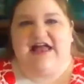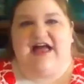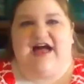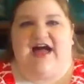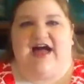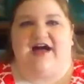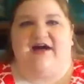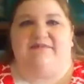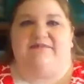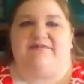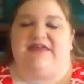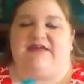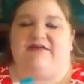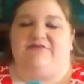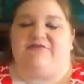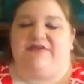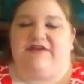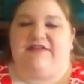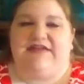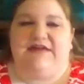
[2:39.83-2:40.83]
The
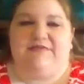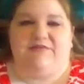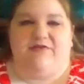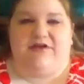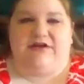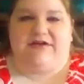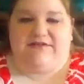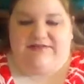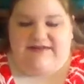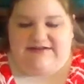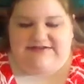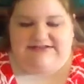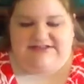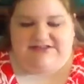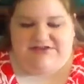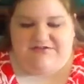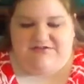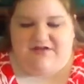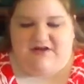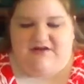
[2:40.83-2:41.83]
really important thing to
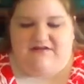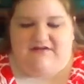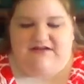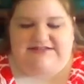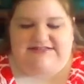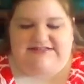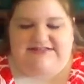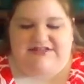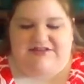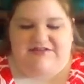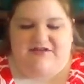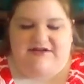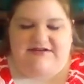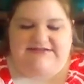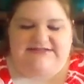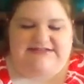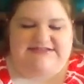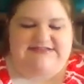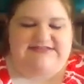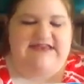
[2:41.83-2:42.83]
do though is to look
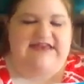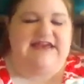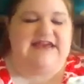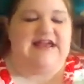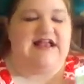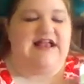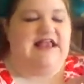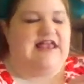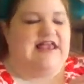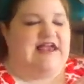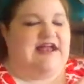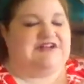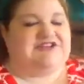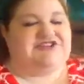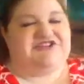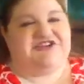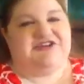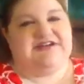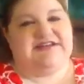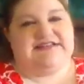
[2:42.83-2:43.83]
to see, it
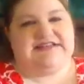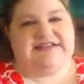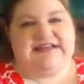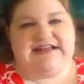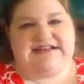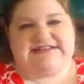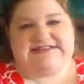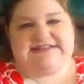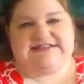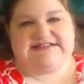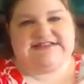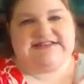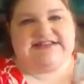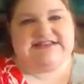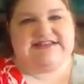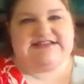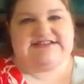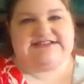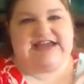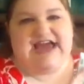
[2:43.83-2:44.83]
should list
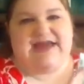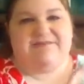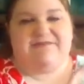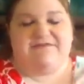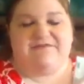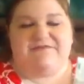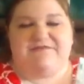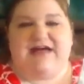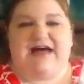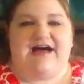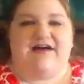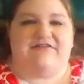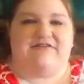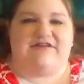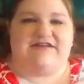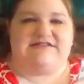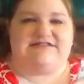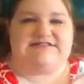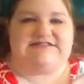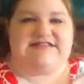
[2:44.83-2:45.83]
the type of
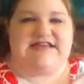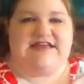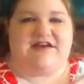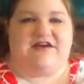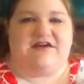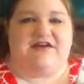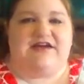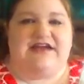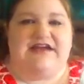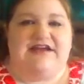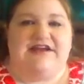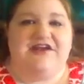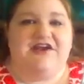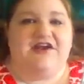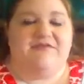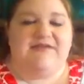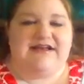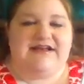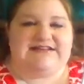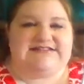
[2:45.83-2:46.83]
flowers that are in
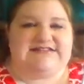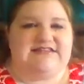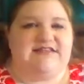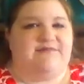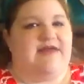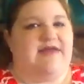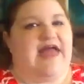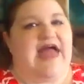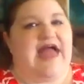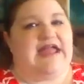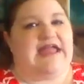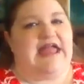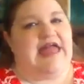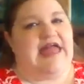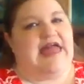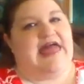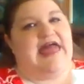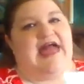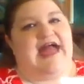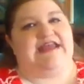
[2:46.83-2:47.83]
your mix in the back,
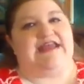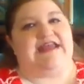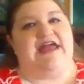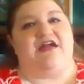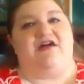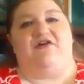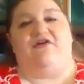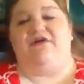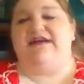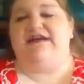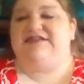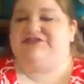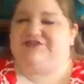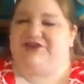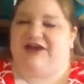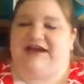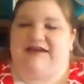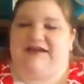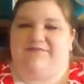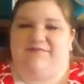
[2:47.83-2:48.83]
and I always
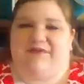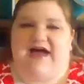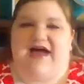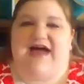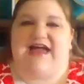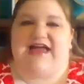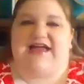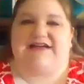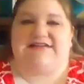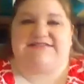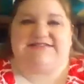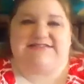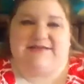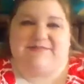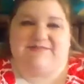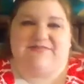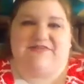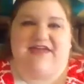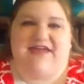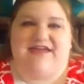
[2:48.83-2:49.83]
try to buy
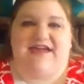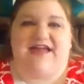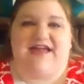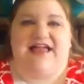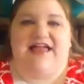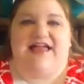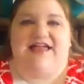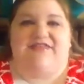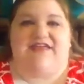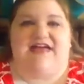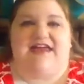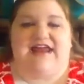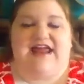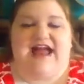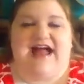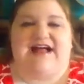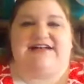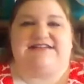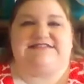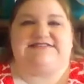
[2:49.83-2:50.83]
something that
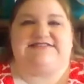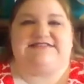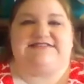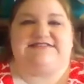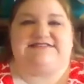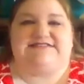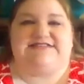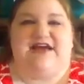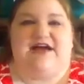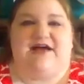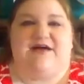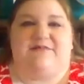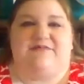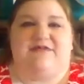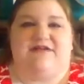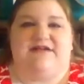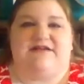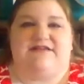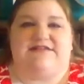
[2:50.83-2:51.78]
has some